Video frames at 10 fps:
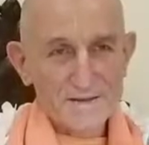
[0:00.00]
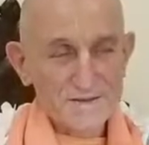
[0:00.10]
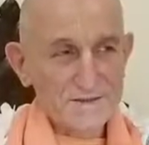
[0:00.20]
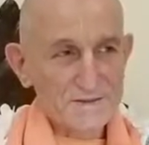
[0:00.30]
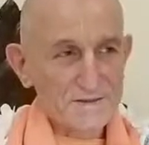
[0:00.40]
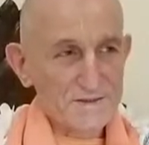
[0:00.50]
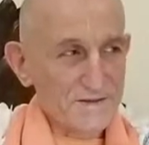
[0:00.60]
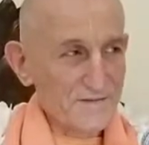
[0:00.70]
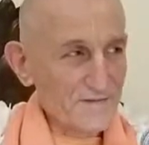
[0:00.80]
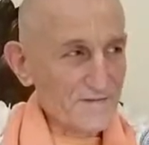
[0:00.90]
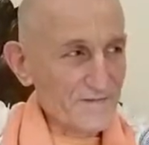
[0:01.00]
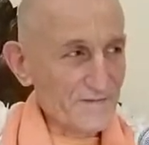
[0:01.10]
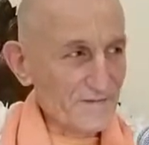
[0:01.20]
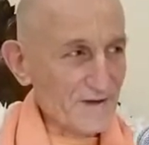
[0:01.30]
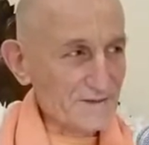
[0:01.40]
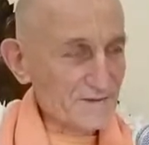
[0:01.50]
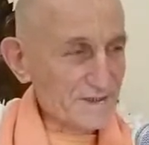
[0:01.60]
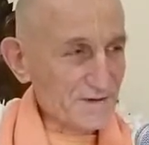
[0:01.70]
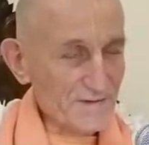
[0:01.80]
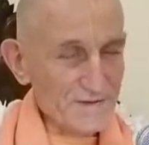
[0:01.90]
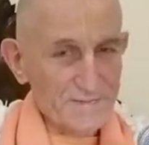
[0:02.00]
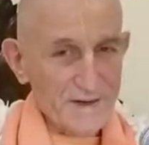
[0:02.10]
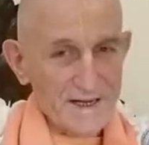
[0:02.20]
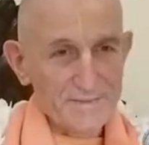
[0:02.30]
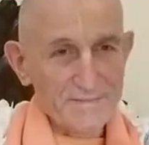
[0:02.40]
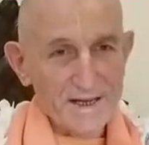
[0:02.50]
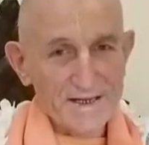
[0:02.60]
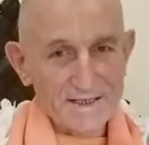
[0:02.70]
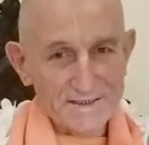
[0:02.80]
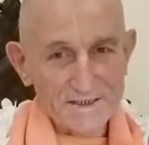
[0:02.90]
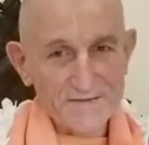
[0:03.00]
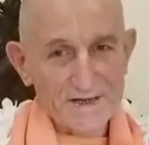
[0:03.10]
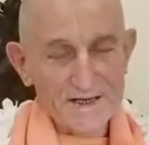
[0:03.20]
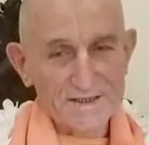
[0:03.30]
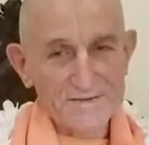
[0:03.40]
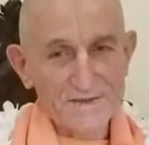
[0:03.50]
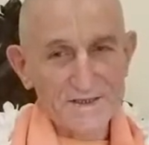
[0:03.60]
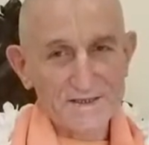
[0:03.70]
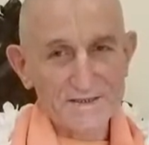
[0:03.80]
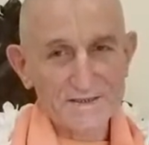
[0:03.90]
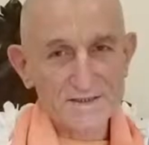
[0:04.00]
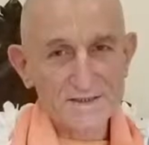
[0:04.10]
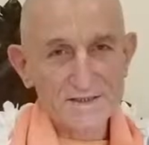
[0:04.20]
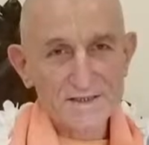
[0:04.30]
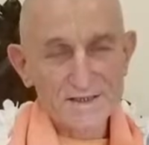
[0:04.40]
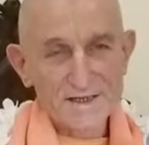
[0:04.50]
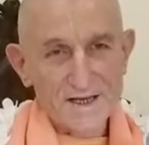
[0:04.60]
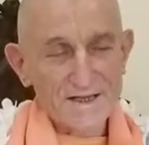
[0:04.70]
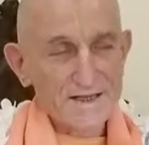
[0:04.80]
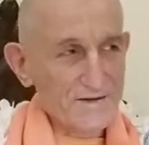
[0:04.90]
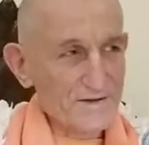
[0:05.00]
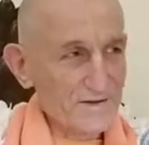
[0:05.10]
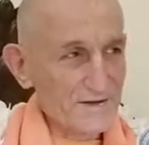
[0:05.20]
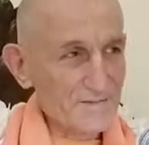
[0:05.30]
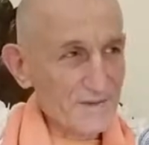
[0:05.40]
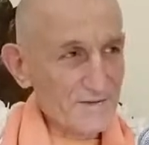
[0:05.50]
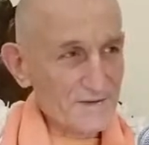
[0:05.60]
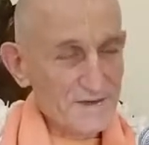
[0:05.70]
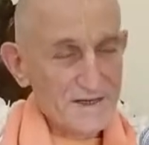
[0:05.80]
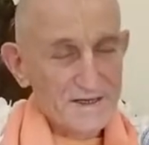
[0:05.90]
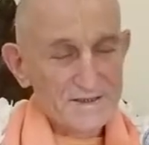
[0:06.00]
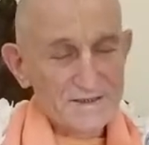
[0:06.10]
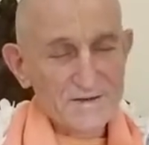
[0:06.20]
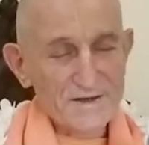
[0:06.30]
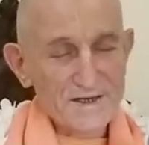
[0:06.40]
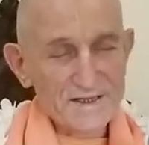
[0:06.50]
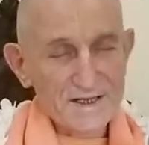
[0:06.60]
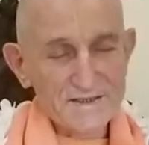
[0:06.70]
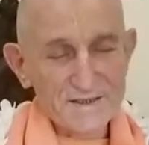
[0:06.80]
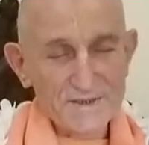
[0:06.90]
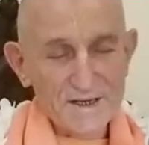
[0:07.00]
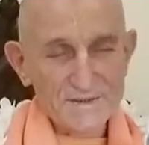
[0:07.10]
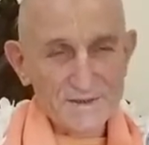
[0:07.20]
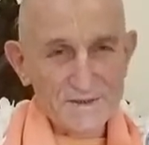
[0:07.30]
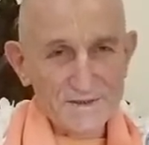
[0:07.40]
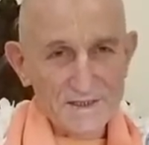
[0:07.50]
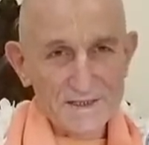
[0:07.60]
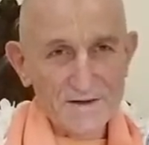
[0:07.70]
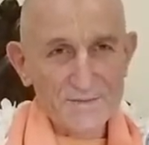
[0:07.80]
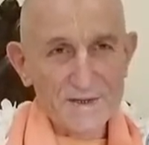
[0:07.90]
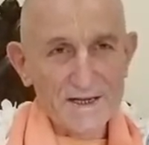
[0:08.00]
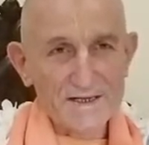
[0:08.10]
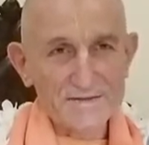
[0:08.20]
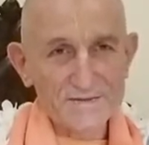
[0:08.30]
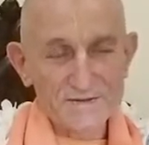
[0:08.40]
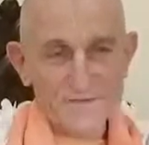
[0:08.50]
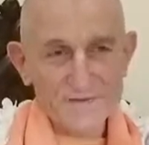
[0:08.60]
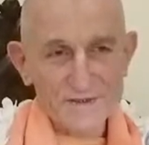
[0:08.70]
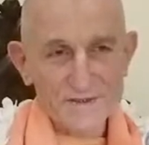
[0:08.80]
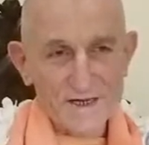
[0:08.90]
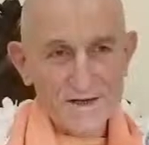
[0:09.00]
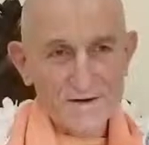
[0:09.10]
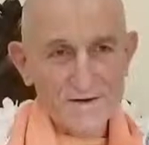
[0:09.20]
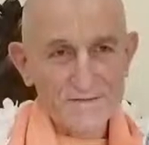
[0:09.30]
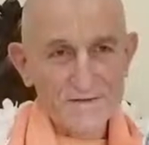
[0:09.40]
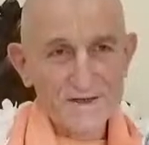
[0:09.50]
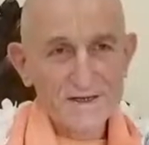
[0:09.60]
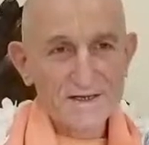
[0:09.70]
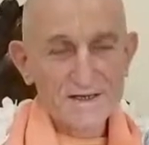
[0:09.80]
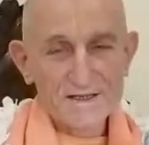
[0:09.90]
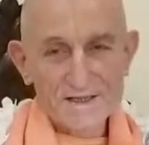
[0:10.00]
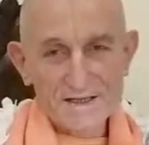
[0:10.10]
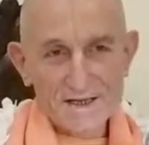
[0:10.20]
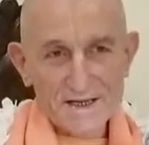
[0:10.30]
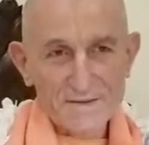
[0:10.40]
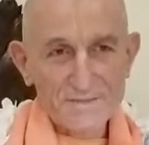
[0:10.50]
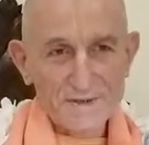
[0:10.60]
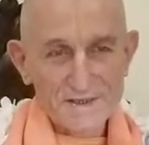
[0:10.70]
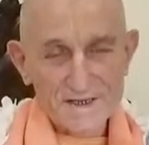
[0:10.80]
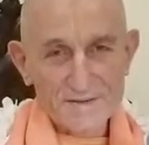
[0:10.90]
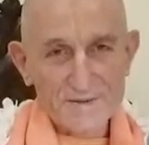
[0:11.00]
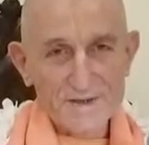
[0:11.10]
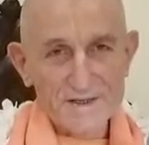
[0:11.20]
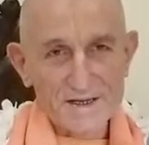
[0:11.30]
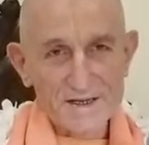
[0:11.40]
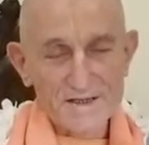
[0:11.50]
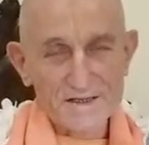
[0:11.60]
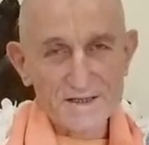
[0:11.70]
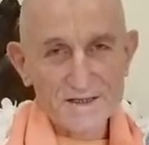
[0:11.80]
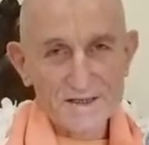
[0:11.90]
just as a result of his bad sinful activities. And he may, so they sometimes go to these lower planets to finish that off, and they come back and take birth again.